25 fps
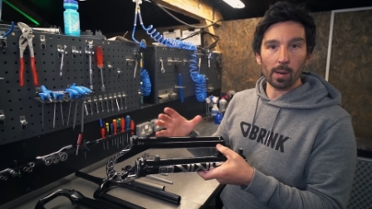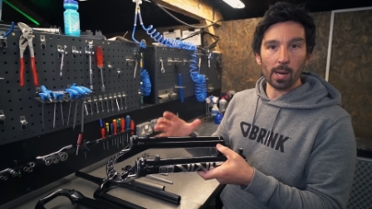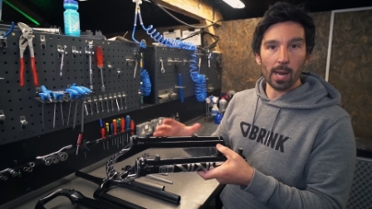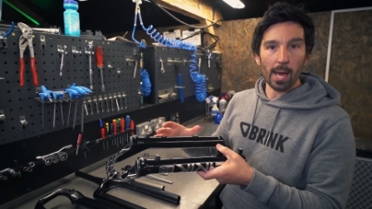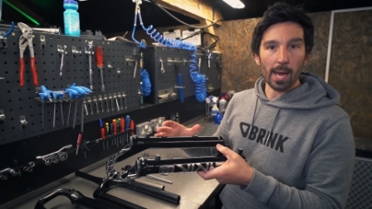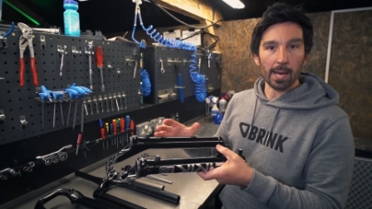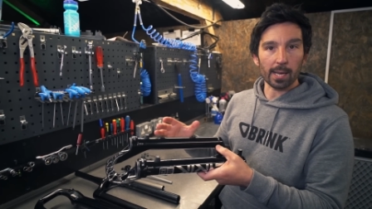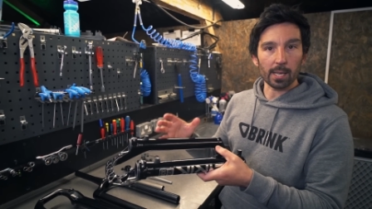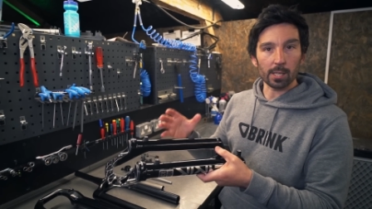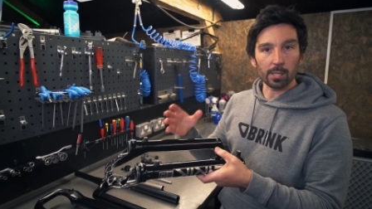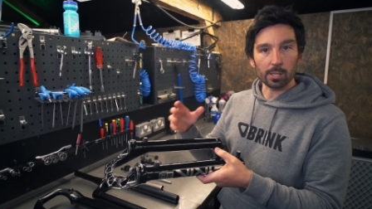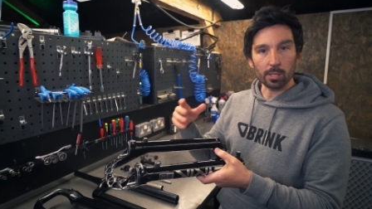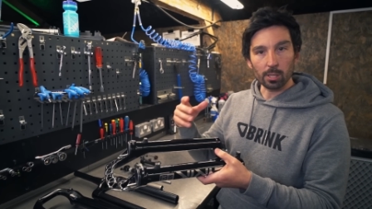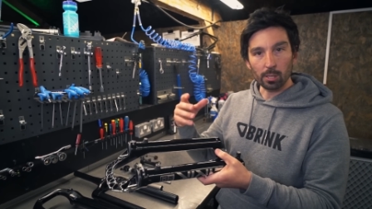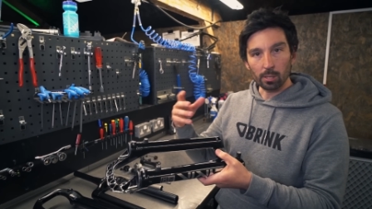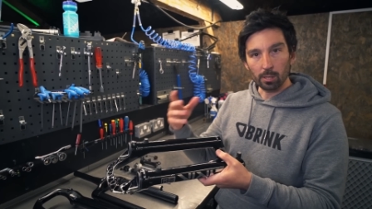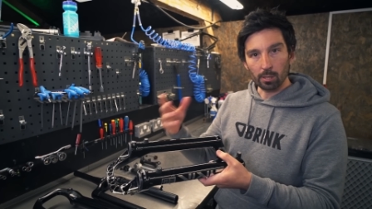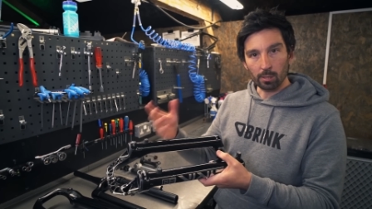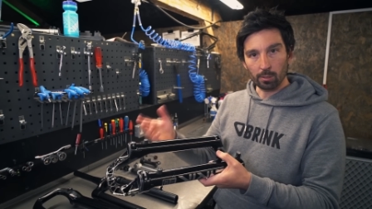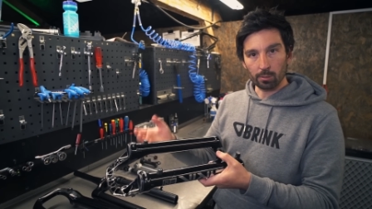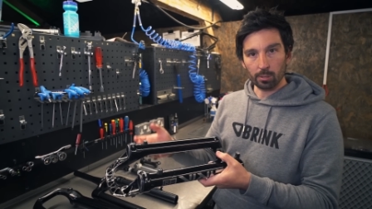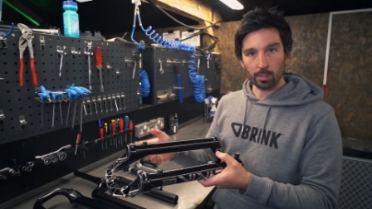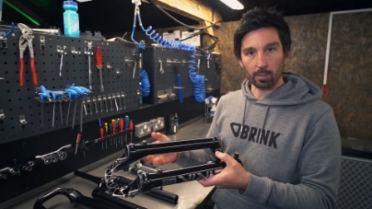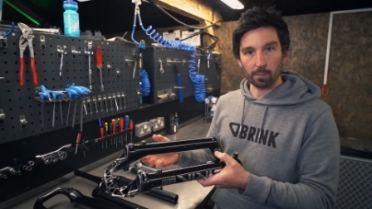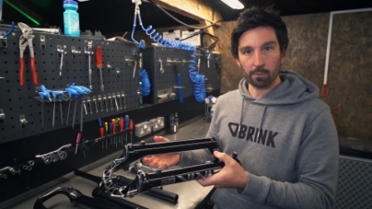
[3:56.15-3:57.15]
leg as you
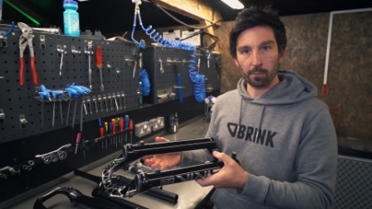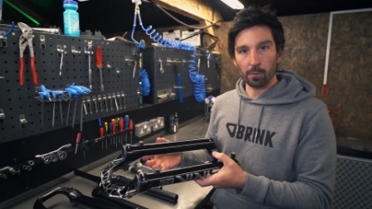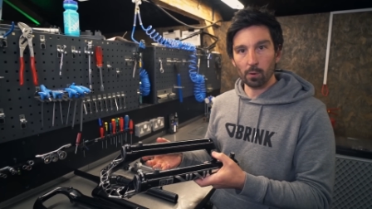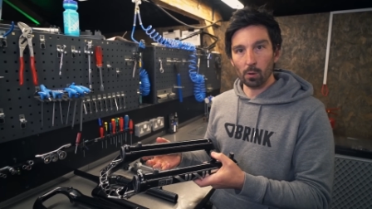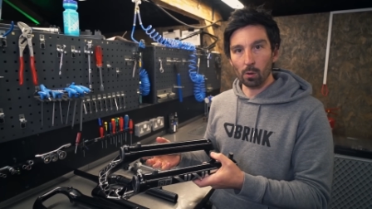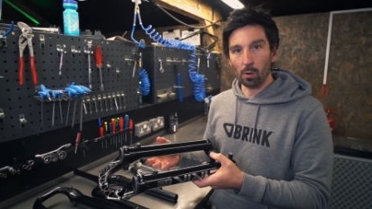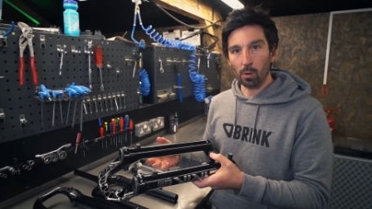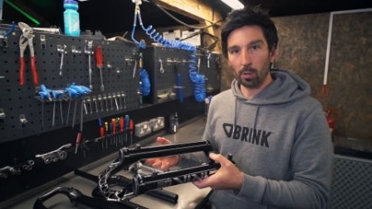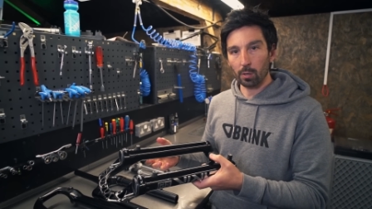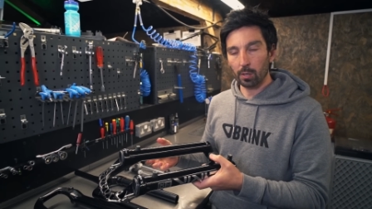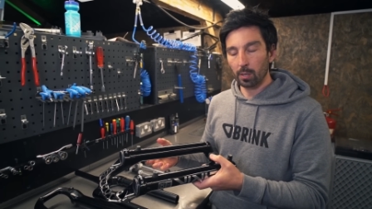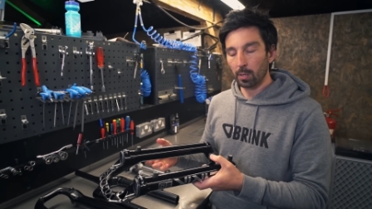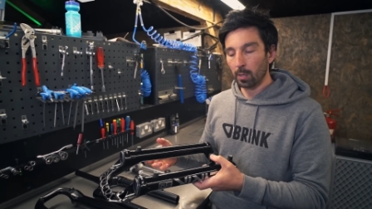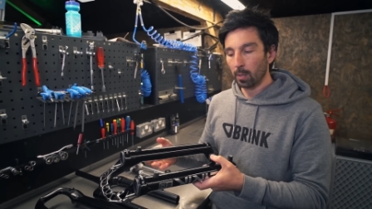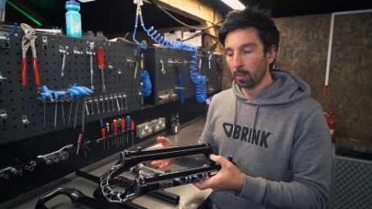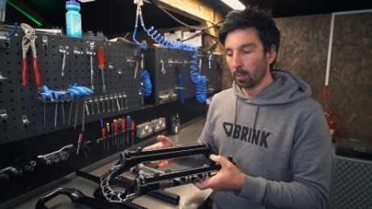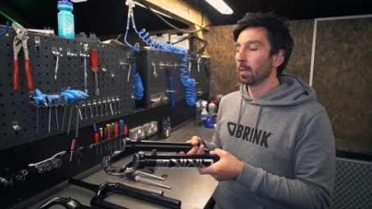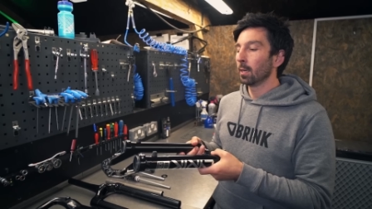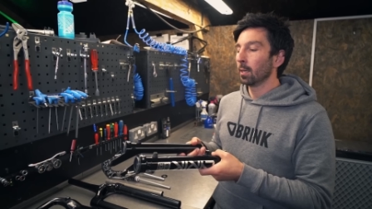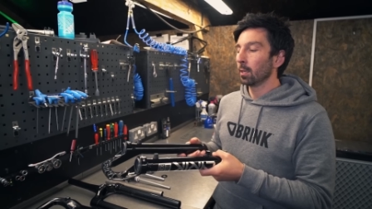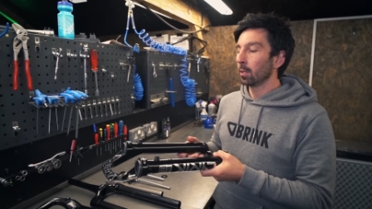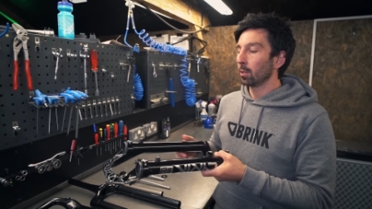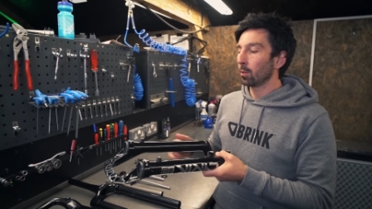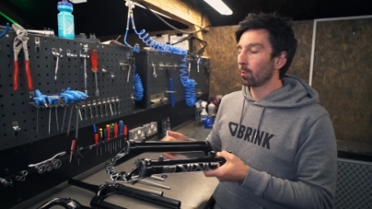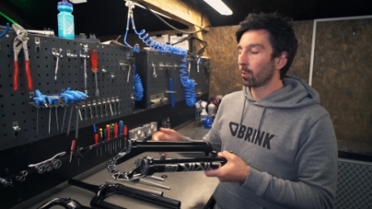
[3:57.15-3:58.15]
use the fork.
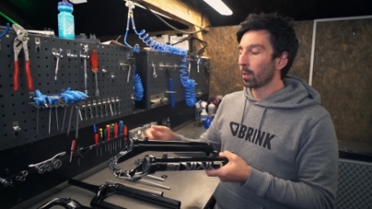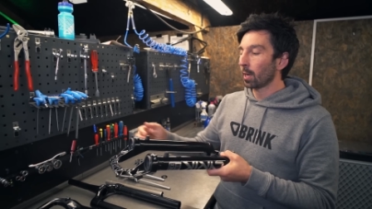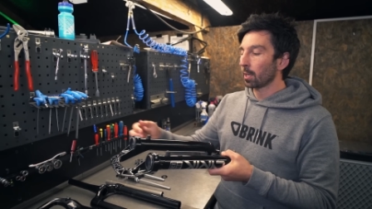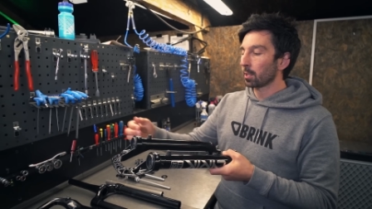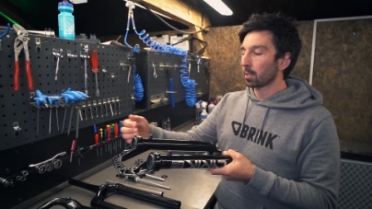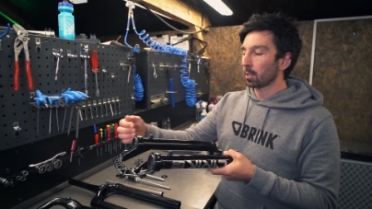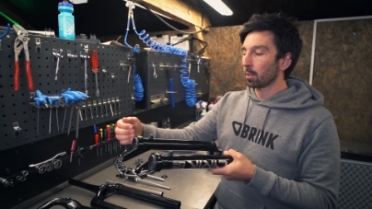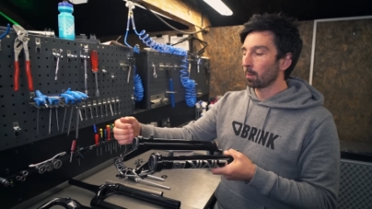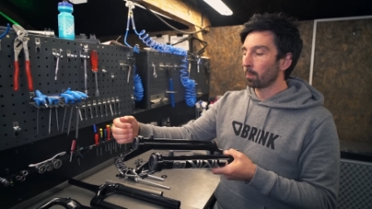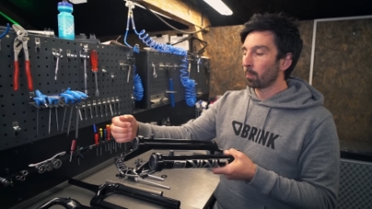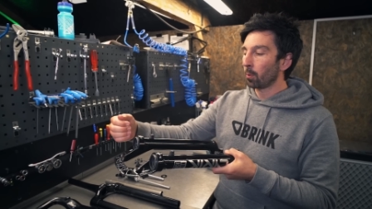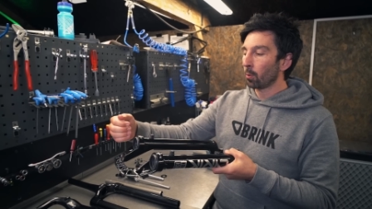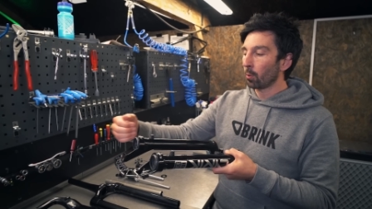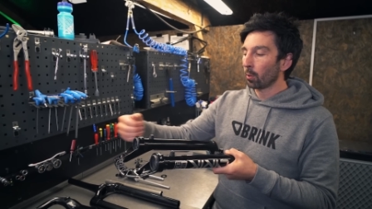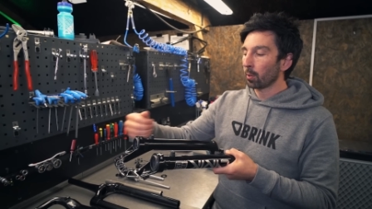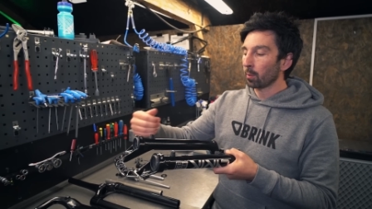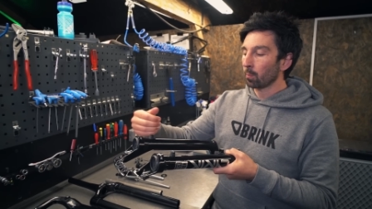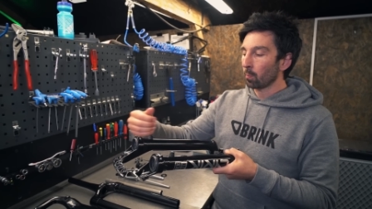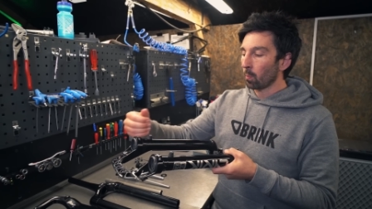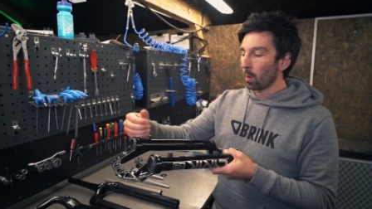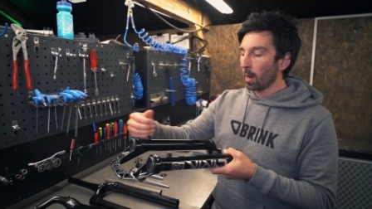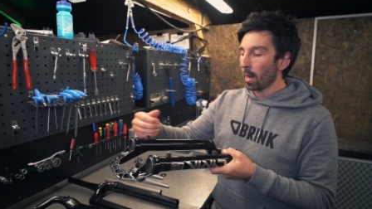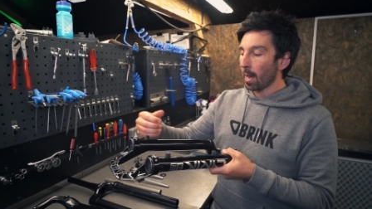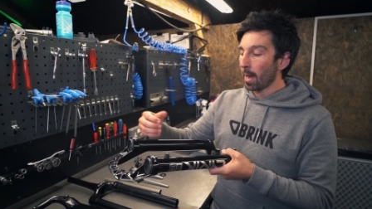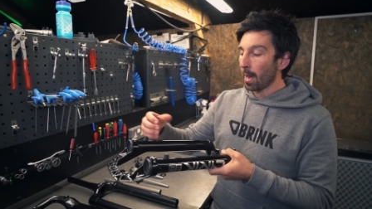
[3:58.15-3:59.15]
You'll get to the point
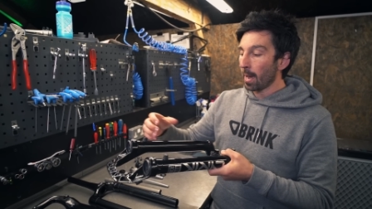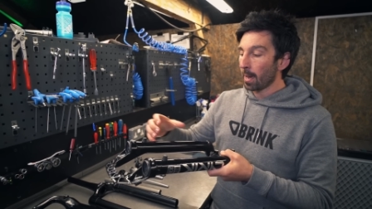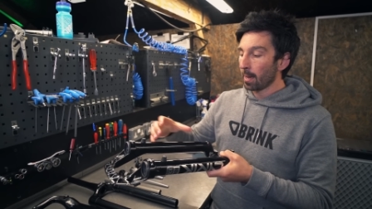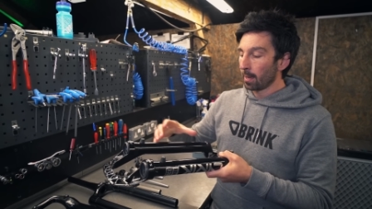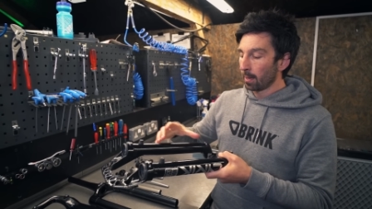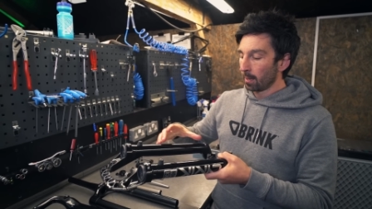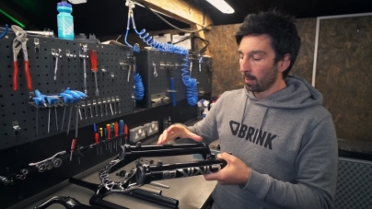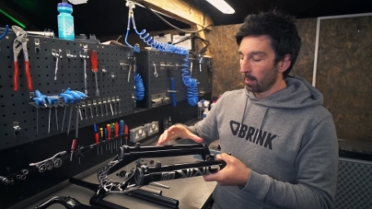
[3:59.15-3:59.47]
where